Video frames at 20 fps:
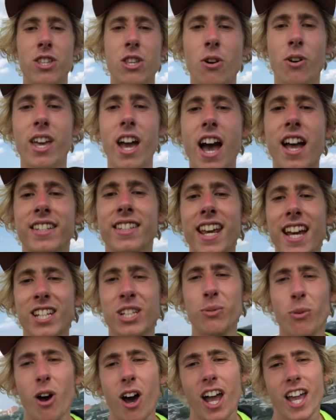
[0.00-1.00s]
Yo guys,
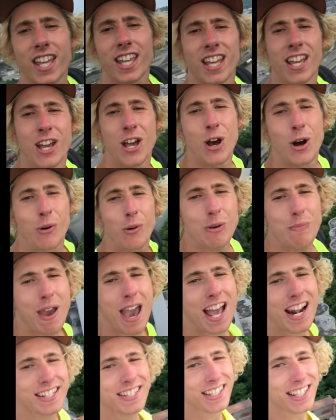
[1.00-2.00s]
guess what? We
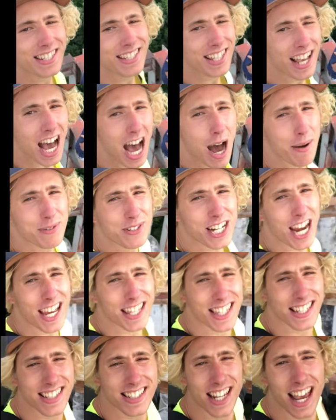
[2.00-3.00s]
made it to the top,
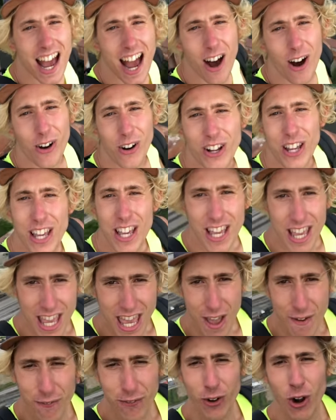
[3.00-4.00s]
check this out!
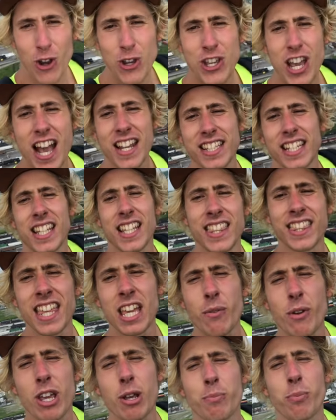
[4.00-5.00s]
And for all you guys that didn't
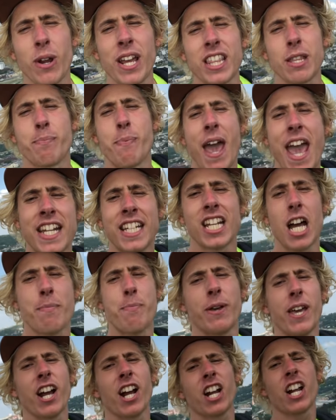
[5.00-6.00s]
think we could bring the painting
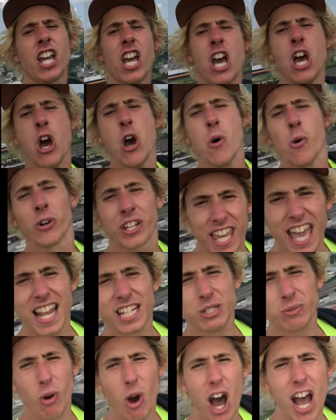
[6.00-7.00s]
up here, well,
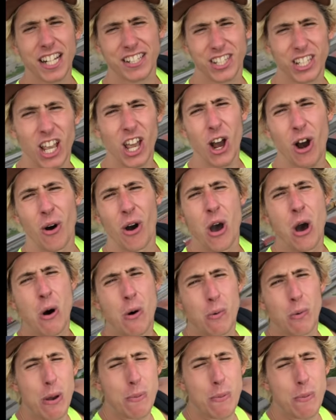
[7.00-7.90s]
guess what, too?